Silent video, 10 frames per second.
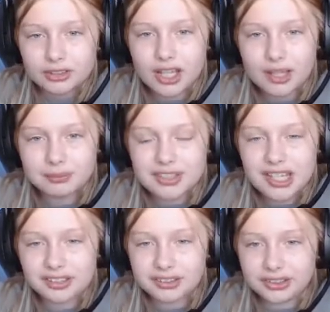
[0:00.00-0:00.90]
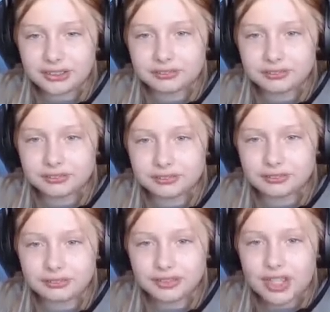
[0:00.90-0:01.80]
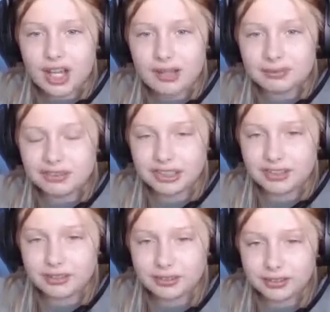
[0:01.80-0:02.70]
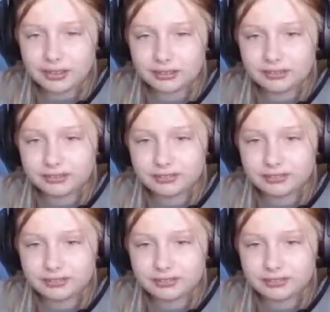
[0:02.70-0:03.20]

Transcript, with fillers: Top daily, top daily.